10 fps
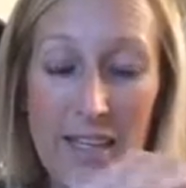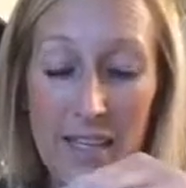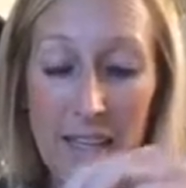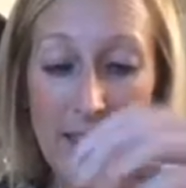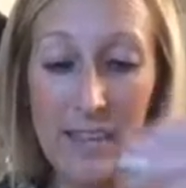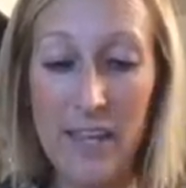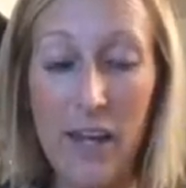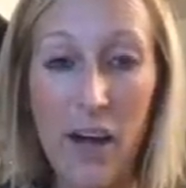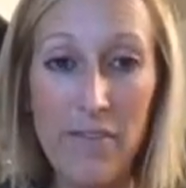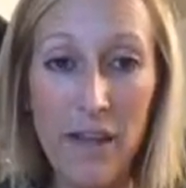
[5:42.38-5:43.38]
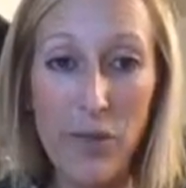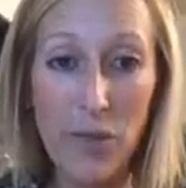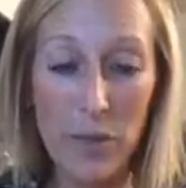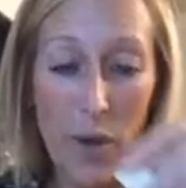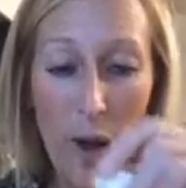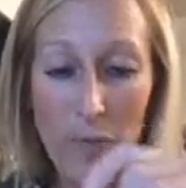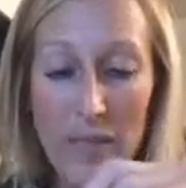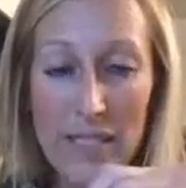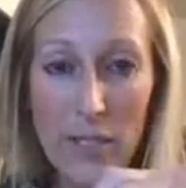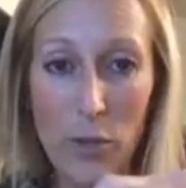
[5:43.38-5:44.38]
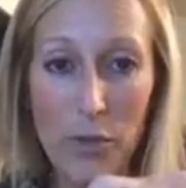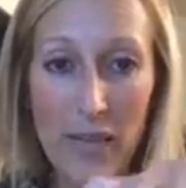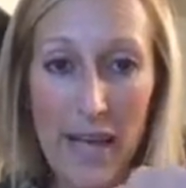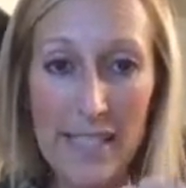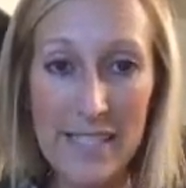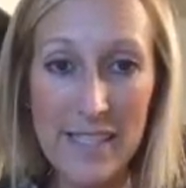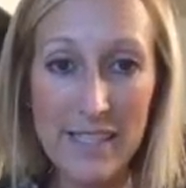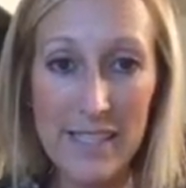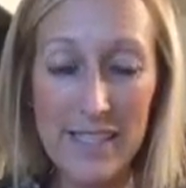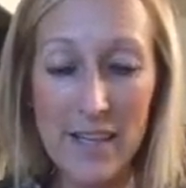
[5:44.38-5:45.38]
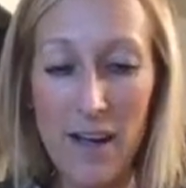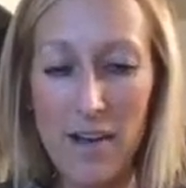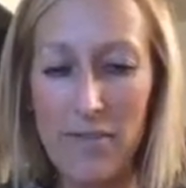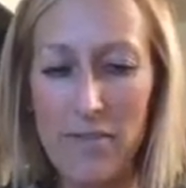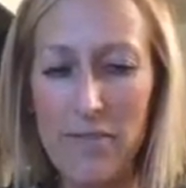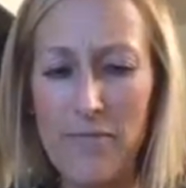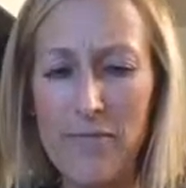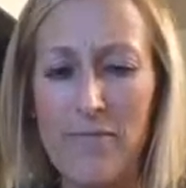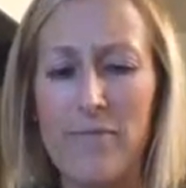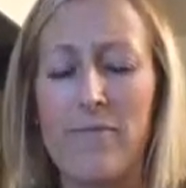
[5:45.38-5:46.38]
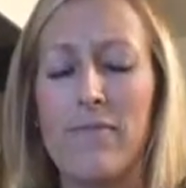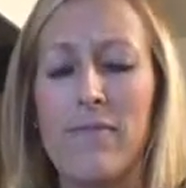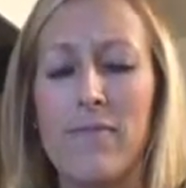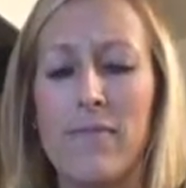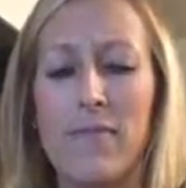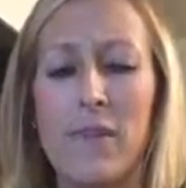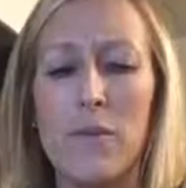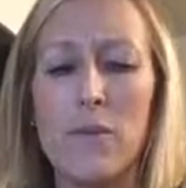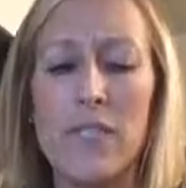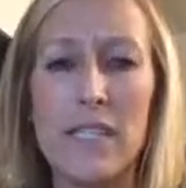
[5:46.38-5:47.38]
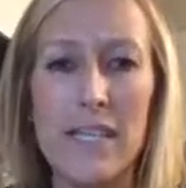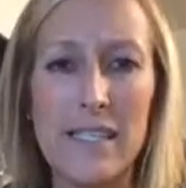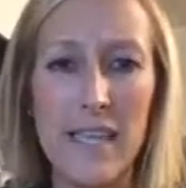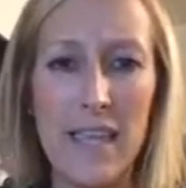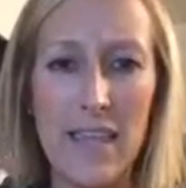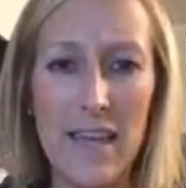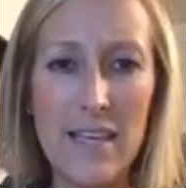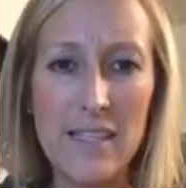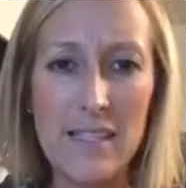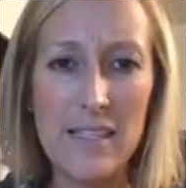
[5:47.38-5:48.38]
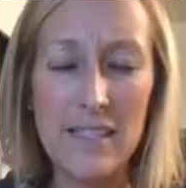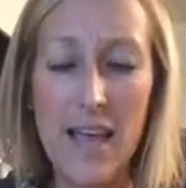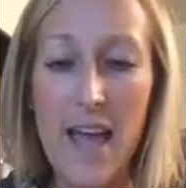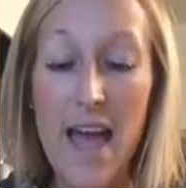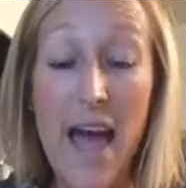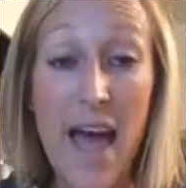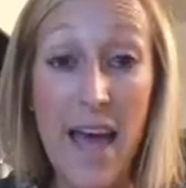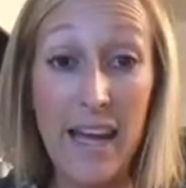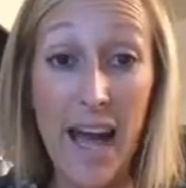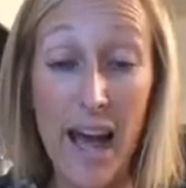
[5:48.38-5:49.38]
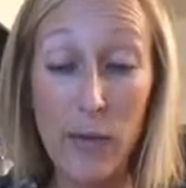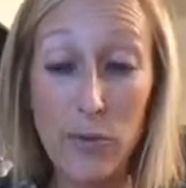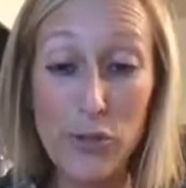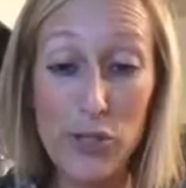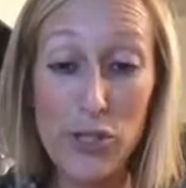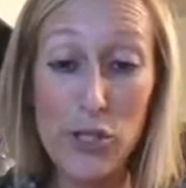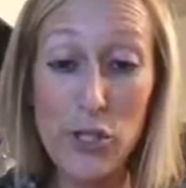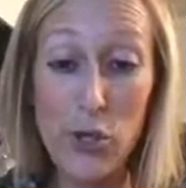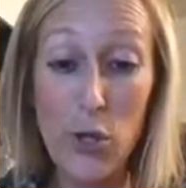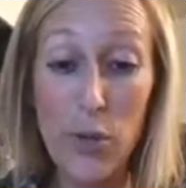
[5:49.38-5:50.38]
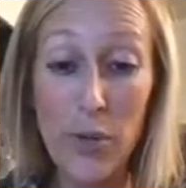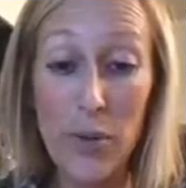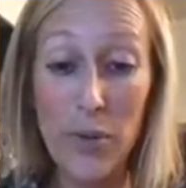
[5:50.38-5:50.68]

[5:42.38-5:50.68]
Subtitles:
take the lid off, and you can pop these little plastic lids off, which is nice like this. And I will just scoop